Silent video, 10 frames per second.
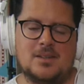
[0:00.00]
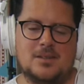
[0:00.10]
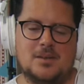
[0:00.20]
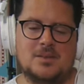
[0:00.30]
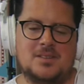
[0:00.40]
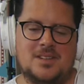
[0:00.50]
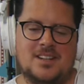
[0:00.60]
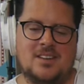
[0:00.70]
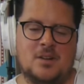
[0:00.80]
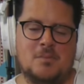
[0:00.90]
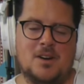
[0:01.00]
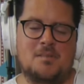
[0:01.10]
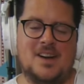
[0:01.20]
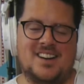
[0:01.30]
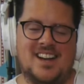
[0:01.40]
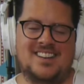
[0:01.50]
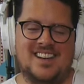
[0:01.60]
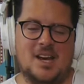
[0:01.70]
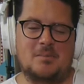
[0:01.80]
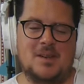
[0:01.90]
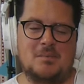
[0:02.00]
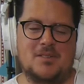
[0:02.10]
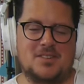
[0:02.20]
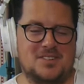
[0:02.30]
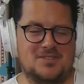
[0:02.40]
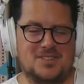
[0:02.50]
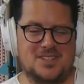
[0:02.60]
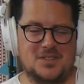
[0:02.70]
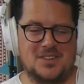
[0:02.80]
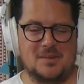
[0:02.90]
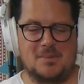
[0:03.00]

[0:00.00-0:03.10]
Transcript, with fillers: Cool. So that sounds much better than the Airbnb for, for 3D